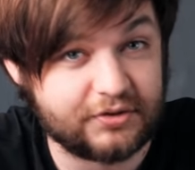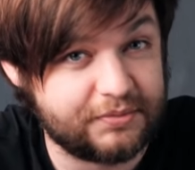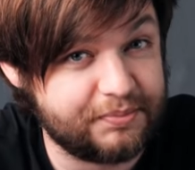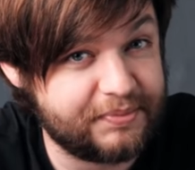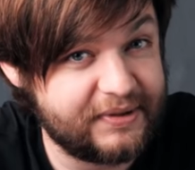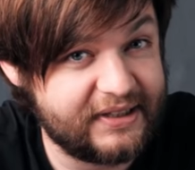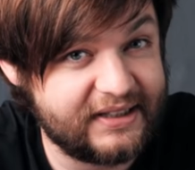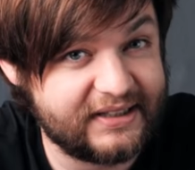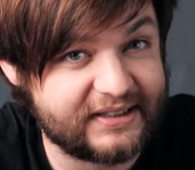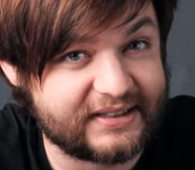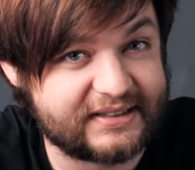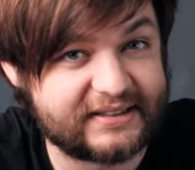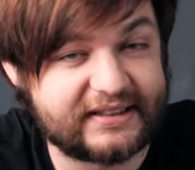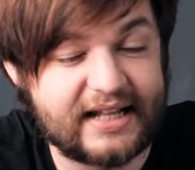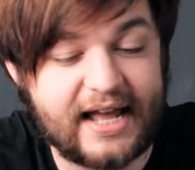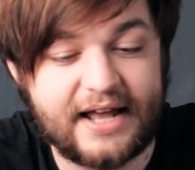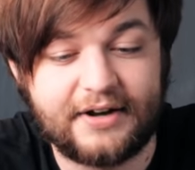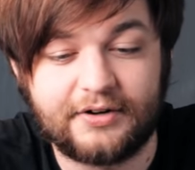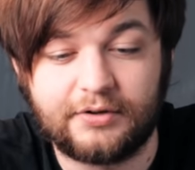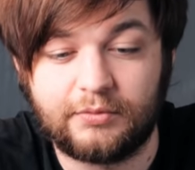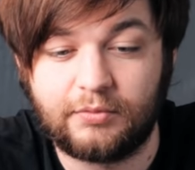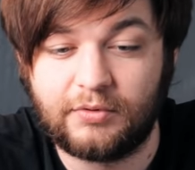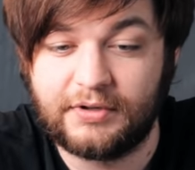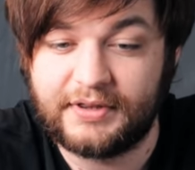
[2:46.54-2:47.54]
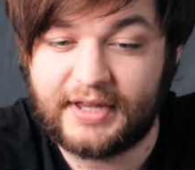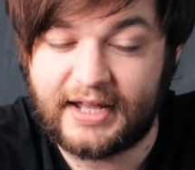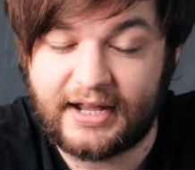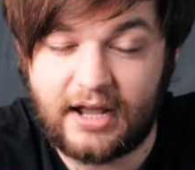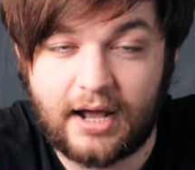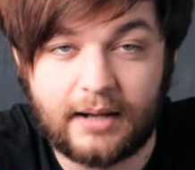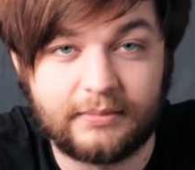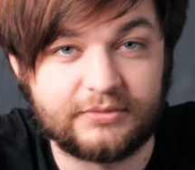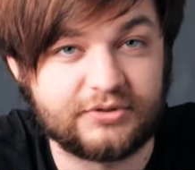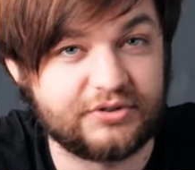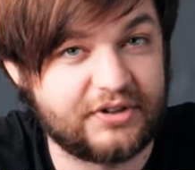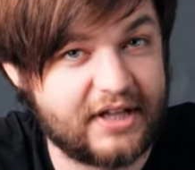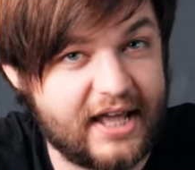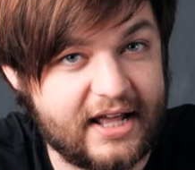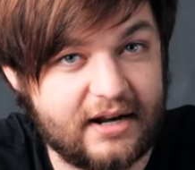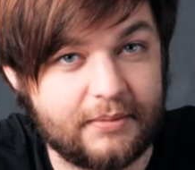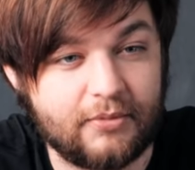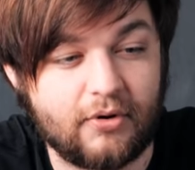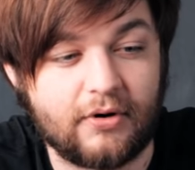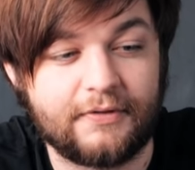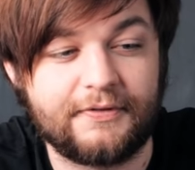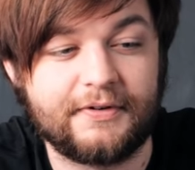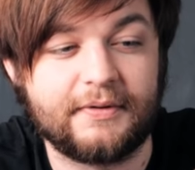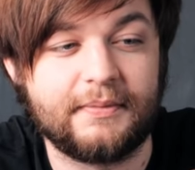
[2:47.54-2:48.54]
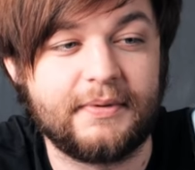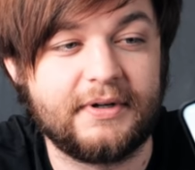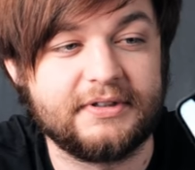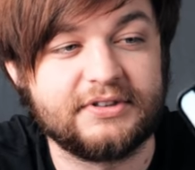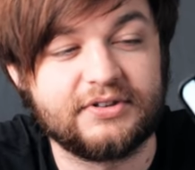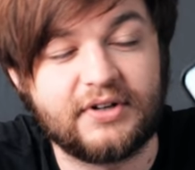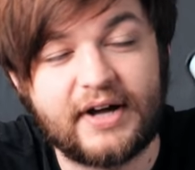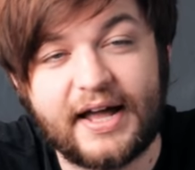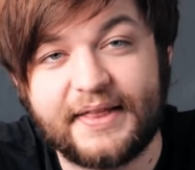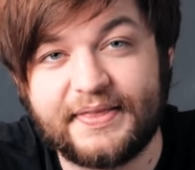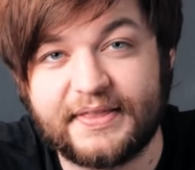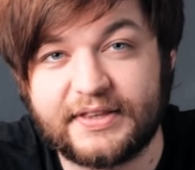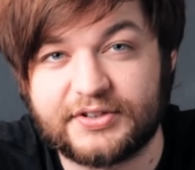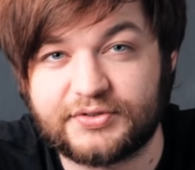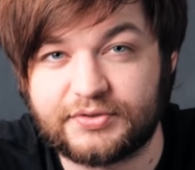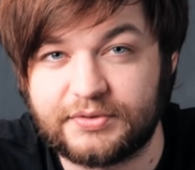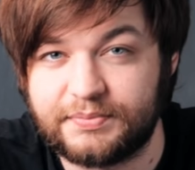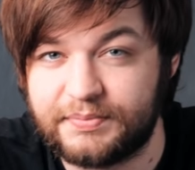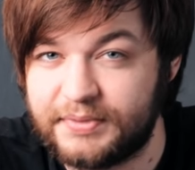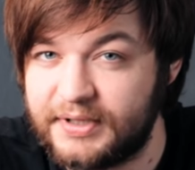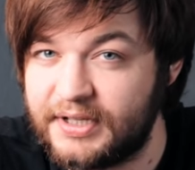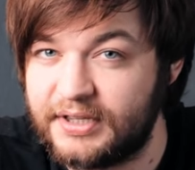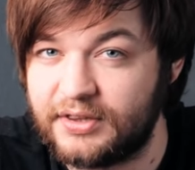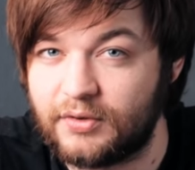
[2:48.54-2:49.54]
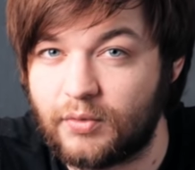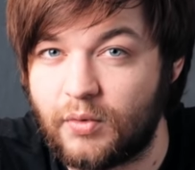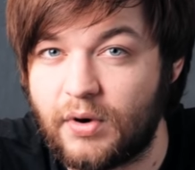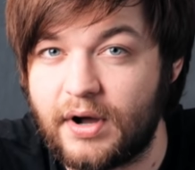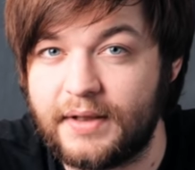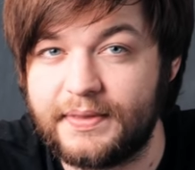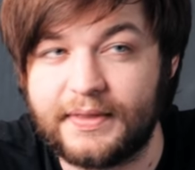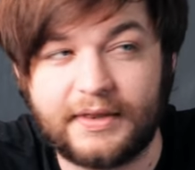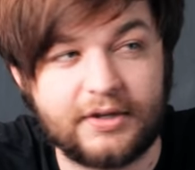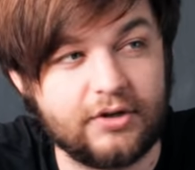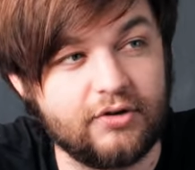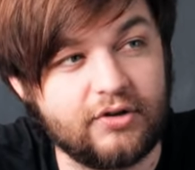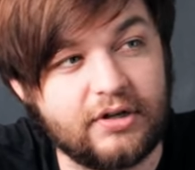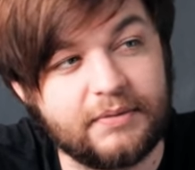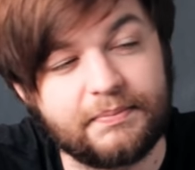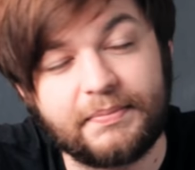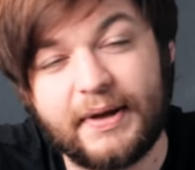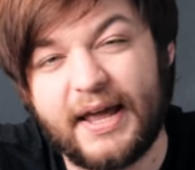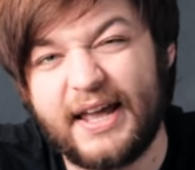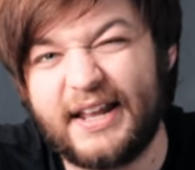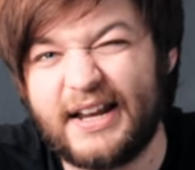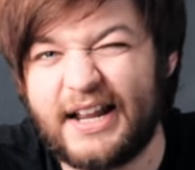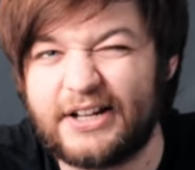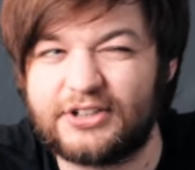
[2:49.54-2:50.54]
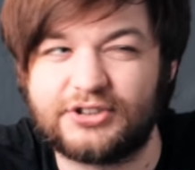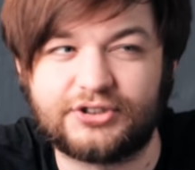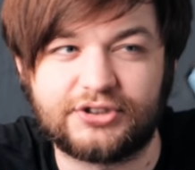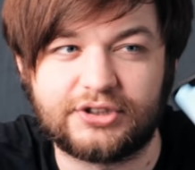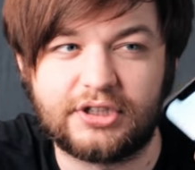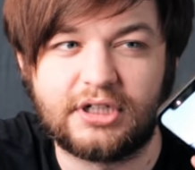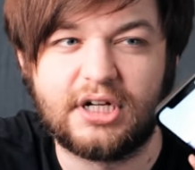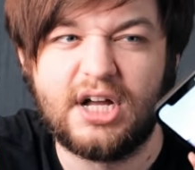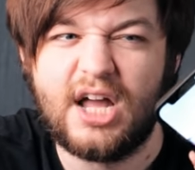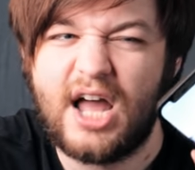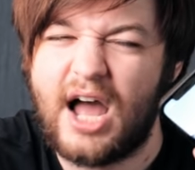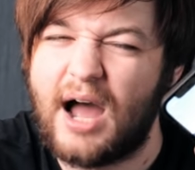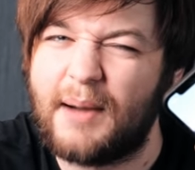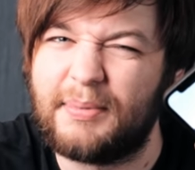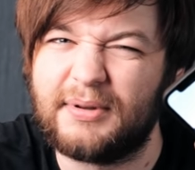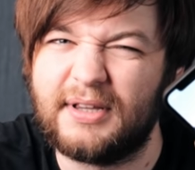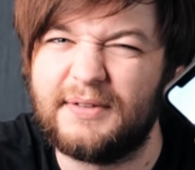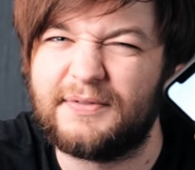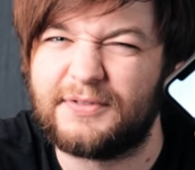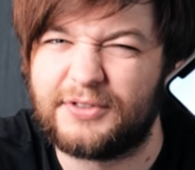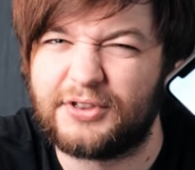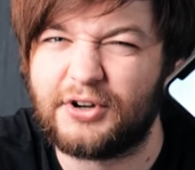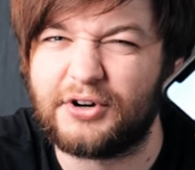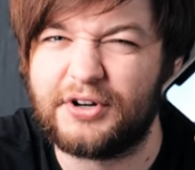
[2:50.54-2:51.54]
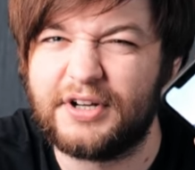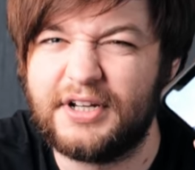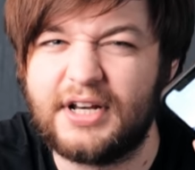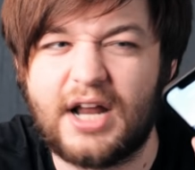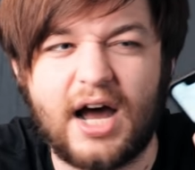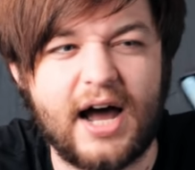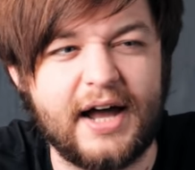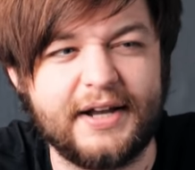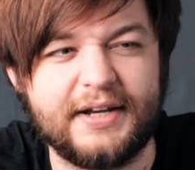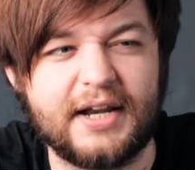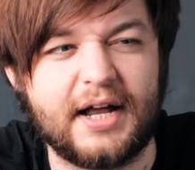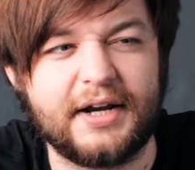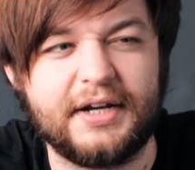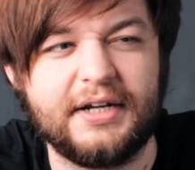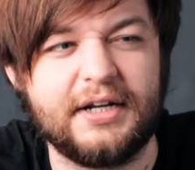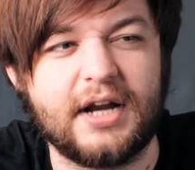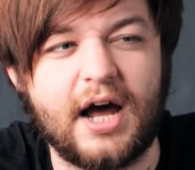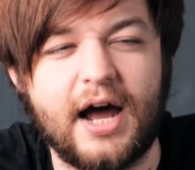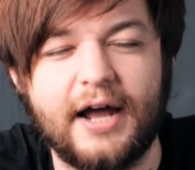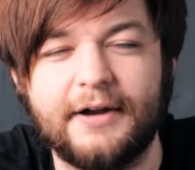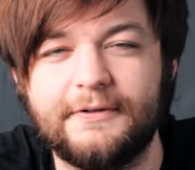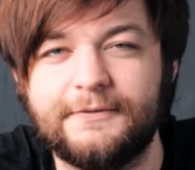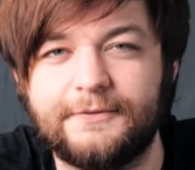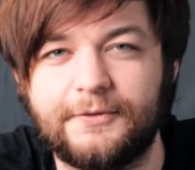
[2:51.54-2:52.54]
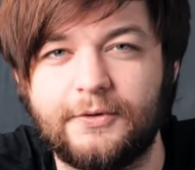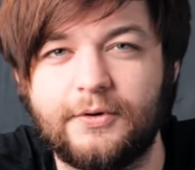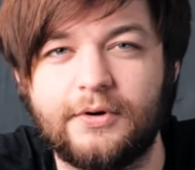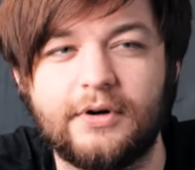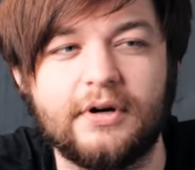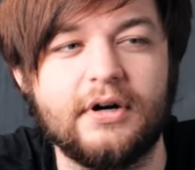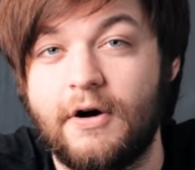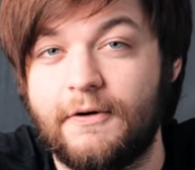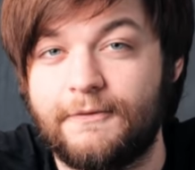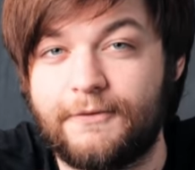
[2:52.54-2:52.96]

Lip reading: being the standard one that comes with the anamorphic bundle, and this one being the one that you can pay an extra, I believe, $39.99 for.